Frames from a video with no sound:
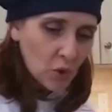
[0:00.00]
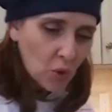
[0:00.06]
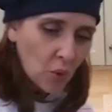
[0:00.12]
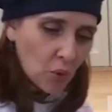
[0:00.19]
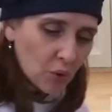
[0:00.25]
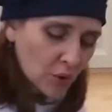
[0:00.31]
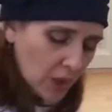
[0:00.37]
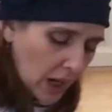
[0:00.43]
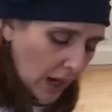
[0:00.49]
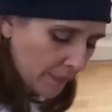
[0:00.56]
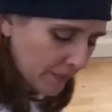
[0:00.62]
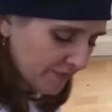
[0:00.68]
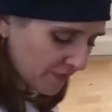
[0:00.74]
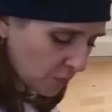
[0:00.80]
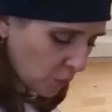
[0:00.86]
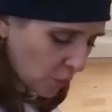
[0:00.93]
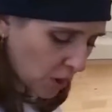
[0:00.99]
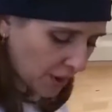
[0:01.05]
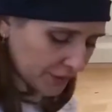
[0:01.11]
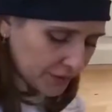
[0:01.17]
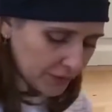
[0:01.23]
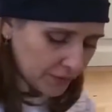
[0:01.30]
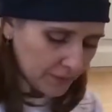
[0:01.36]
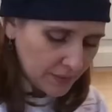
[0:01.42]
a 1/4 cup of
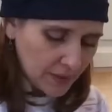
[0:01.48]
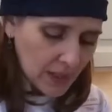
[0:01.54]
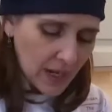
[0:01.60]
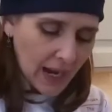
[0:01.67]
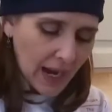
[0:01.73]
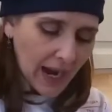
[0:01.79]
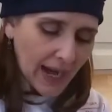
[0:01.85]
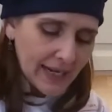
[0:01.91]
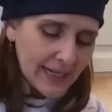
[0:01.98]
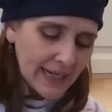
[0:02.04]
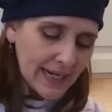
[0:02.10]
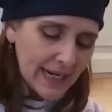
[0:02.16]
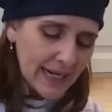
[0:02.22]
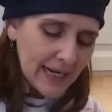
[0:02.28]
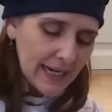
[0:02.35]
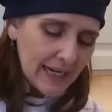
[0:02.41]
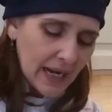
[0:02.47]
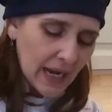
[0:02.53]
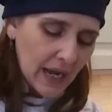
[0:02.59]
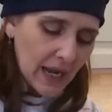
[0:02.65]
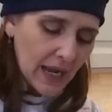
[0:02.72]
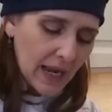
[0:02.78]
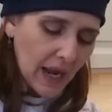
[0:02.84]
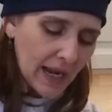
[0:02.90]
water. I need
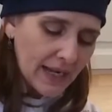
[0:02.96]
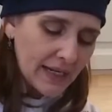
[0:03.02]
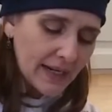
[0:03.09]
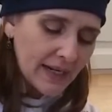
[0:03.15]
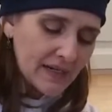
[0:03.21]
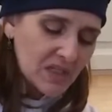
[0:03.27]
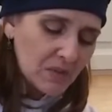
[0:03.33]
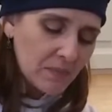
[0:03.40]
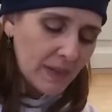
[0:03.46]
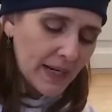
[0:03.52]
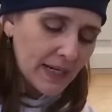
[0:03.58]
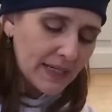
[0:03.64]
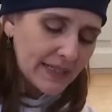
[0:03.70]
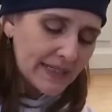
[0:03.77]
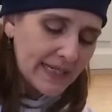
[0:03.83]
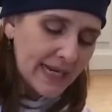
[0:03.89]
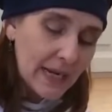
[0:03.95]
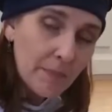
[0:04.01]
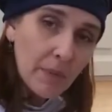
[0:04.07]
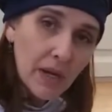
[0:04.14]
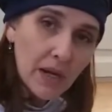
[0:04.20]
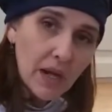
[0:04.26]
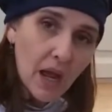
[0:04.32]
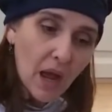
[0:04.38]
it to be
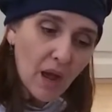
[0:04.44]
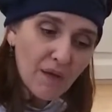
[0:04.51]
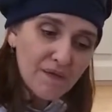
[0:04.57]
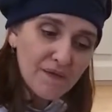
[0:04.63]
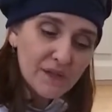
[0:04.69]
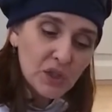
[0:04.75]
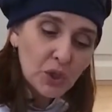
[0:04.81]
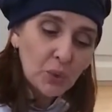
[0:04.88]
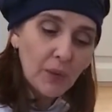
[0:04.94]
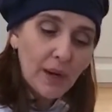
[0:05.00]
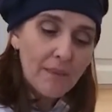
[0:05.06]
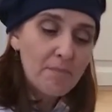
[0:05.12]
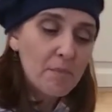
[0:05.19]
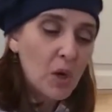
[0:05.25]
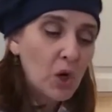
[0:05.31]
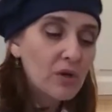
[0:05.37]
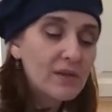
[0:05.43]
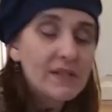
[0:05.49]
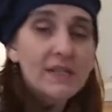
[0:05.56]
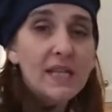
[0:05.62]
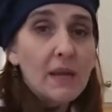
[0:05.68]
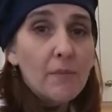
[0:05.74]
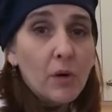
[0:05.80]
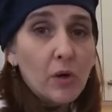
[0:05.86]
deep enough to immerse
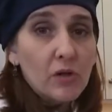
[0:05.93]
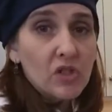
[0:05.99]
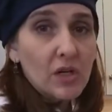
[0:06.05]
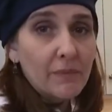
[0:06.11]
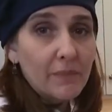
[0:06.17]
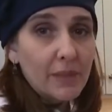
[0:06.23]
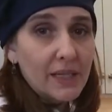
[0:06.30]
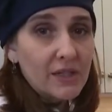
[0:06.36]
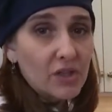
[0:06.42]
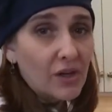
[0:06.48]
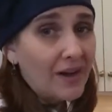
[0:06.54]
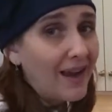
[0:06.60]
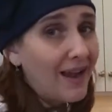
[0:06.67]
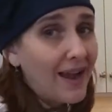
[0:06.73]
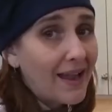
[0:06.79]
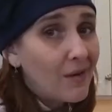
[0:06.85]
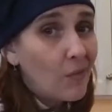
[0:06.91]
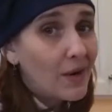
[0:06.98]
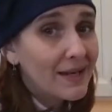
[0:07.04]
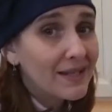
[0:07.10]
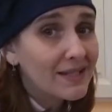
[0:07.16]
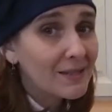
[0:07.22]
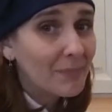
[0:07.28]
the immersion blender. I don't want it